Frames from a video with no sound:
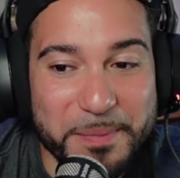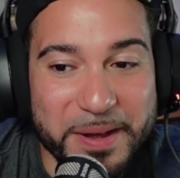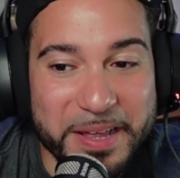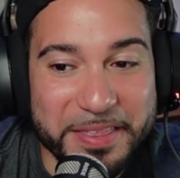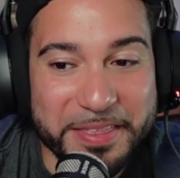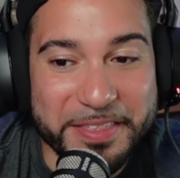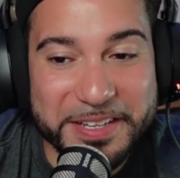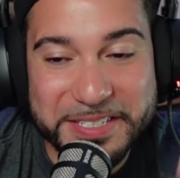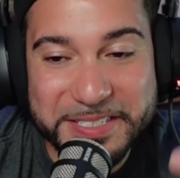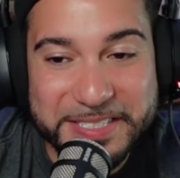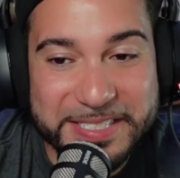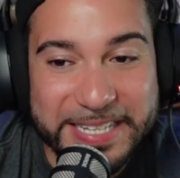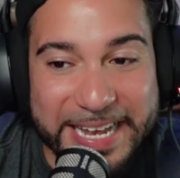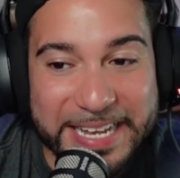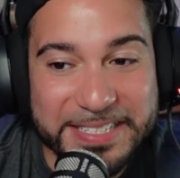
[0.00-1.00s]
this
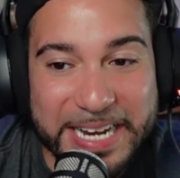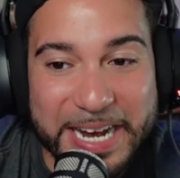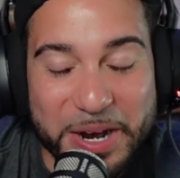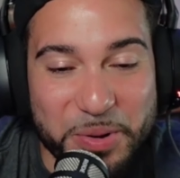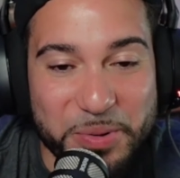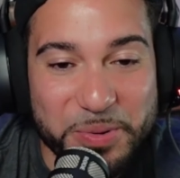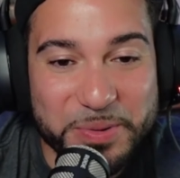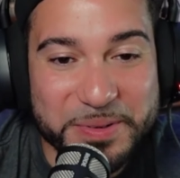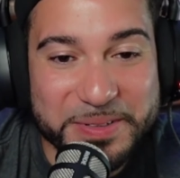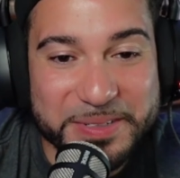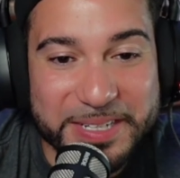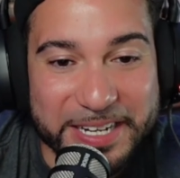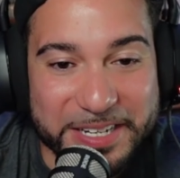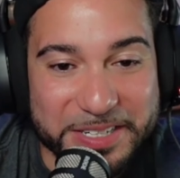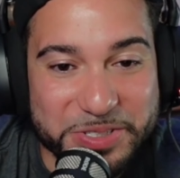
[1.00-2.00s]
stands out
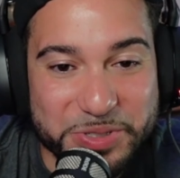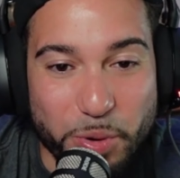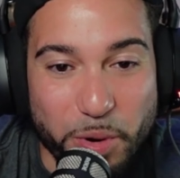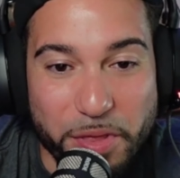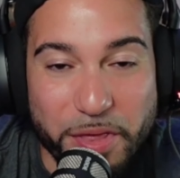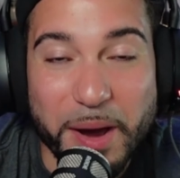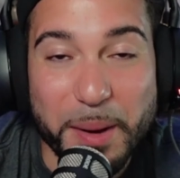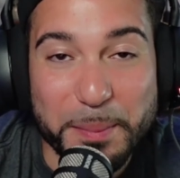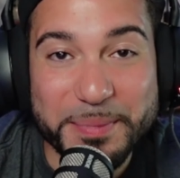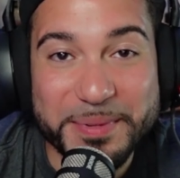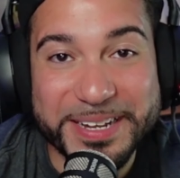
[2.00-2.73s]
like a sore thumb.